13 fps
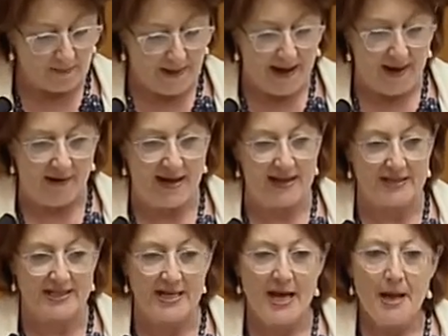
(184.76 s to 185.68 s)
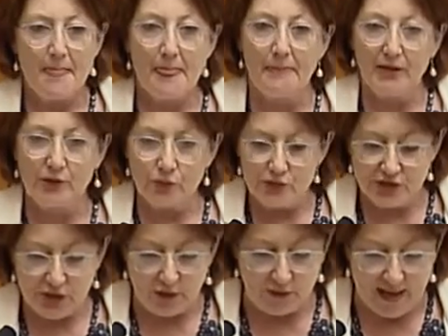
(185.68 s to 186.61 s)
powerhouse, but
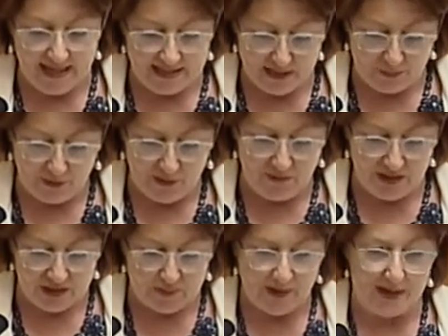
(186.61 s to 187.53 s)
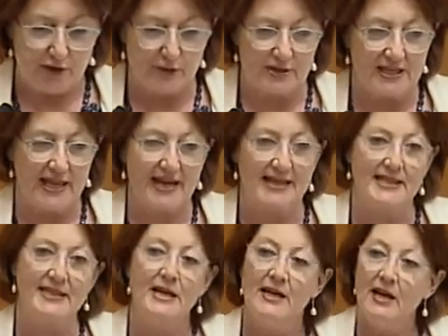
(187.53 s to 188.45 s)
also, as the previous speaker
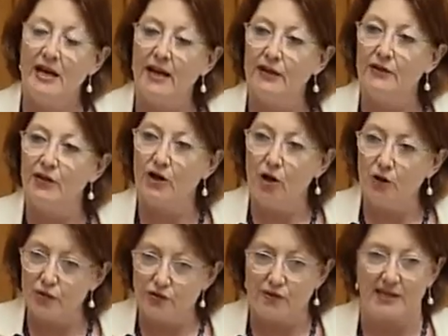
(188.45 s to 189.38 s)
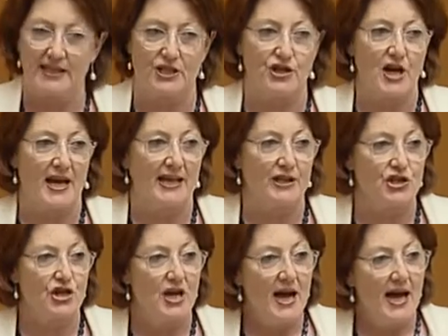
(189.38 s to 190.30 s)
indicated, uh, the cultural experience
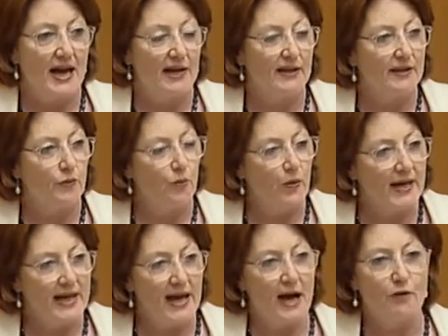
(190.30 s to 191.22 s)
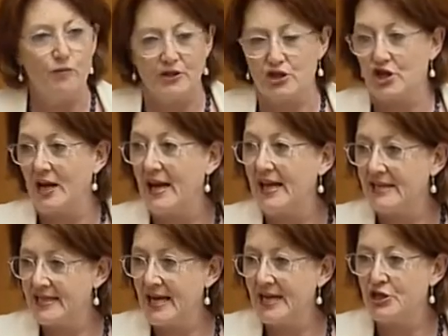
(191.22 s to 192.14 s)
exchange. Uh, we are richer
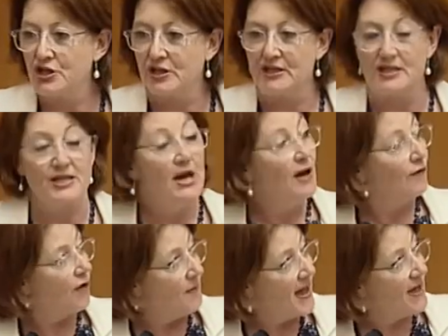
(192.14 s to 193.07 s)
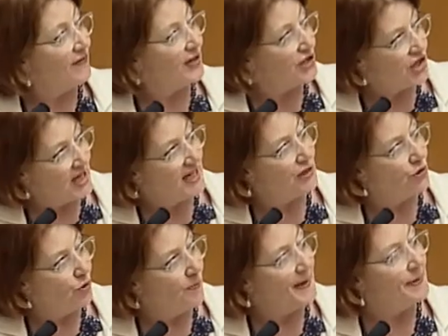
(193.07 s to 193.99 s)
as nations from having shared
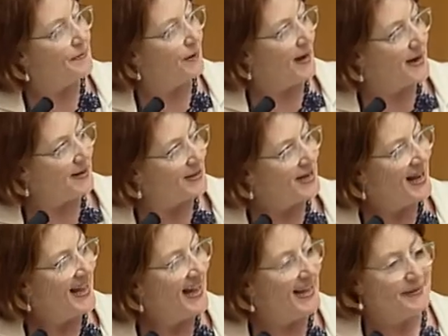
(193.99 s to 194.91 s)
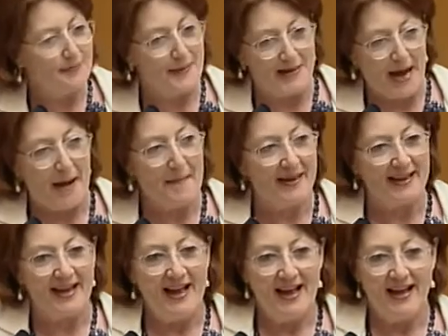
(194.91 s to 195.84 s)
your people and, and
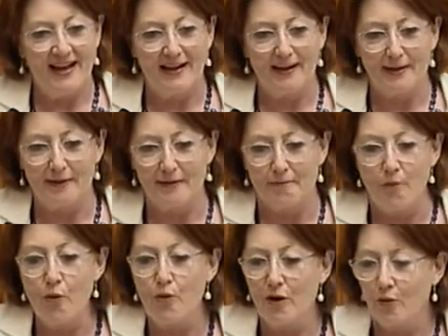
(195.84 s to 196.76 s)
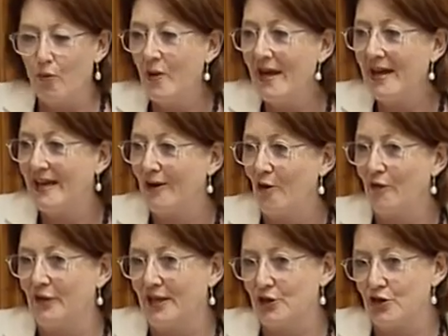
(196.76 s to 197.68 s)
becoming uh, more aware of
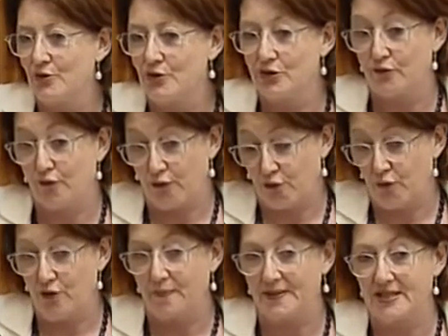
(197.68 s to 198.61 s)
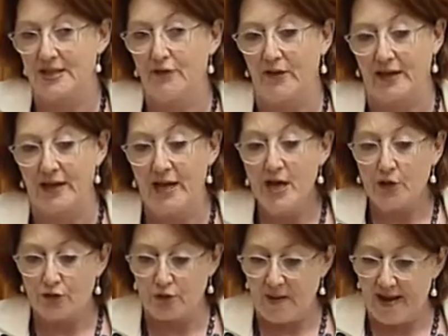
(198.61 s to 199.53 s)
the issues through the Pacific,
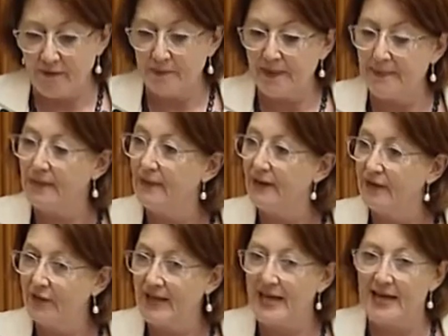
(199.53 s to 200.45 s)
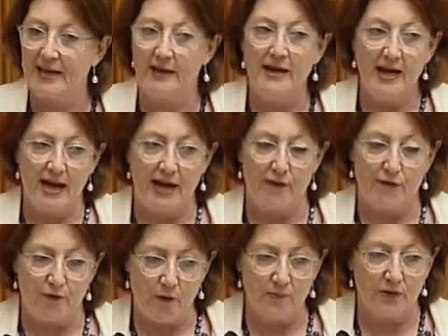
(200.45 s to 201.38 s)
through having people living here uh,
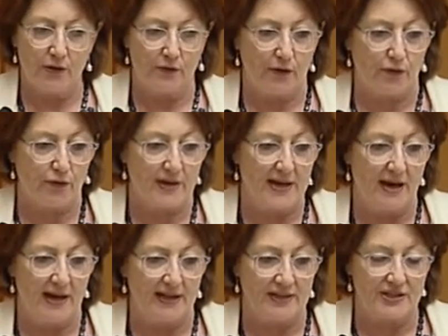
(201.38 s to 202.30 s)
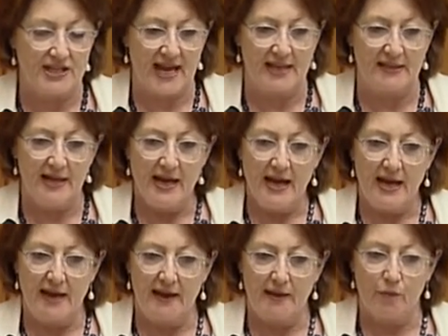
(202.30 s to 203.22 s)
from the, the three islands. And
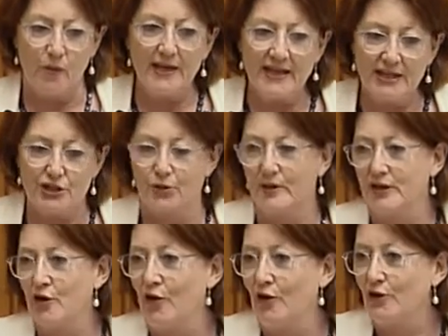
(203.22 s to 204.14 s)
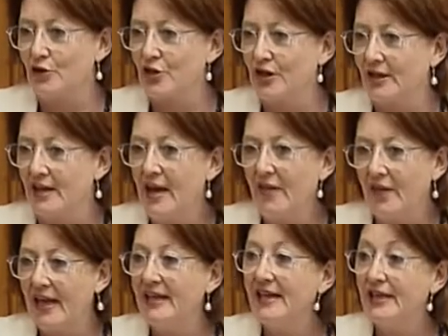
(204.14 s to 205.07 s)
uh, we need to acknowledge that
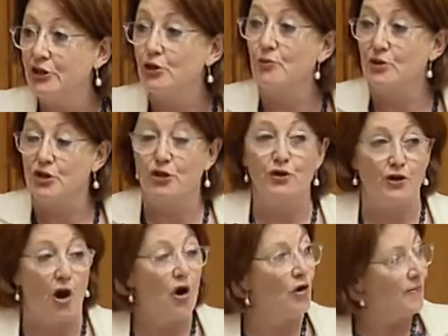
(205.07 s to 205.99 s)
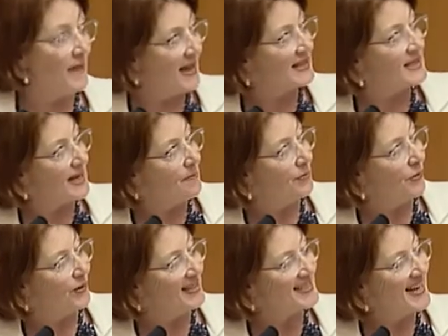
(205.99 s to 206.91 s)
they need to return home at some
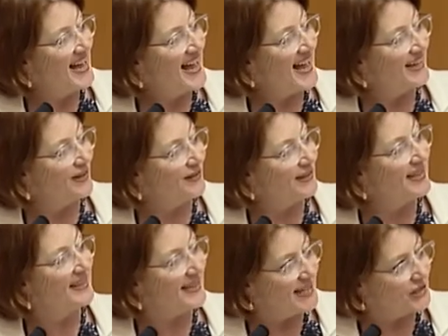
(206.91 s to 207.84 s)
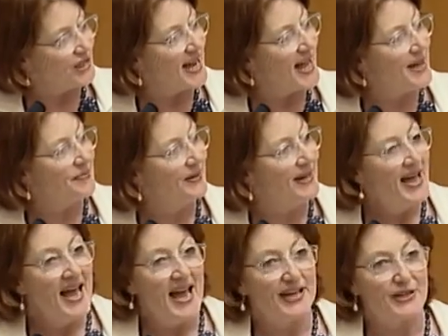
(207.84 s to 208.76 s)
point. And I think it needs to happen
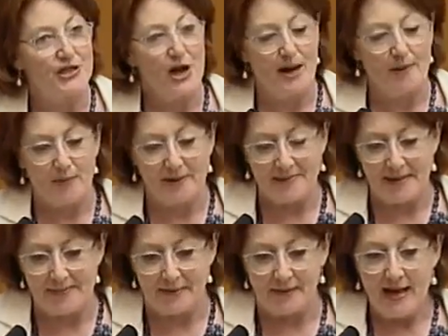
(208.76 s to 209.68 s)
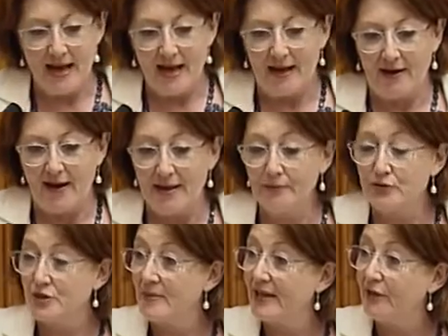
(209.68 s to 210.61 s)
at a time when people are able
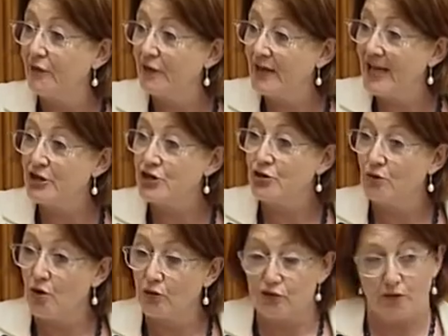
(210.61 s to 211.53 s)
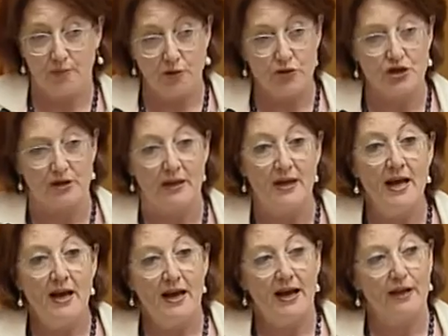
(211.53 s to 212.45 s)
to make a financial contribution
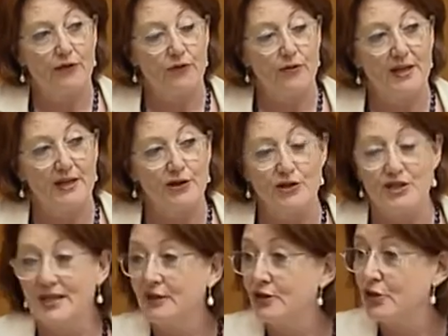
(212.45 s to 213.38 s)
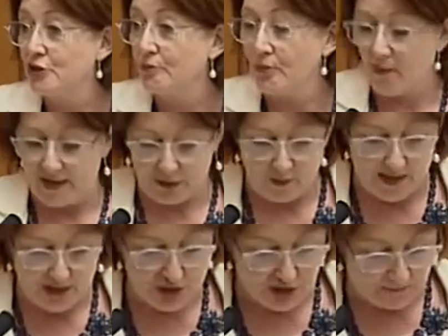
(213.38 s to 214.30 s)
uh, through their New Zealand
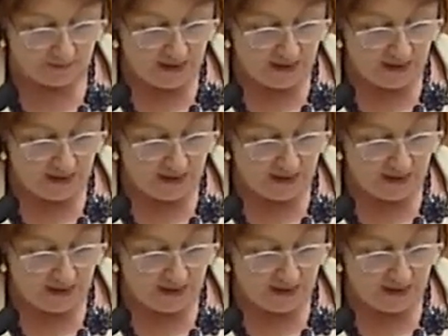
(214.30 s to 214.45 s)
superannuation.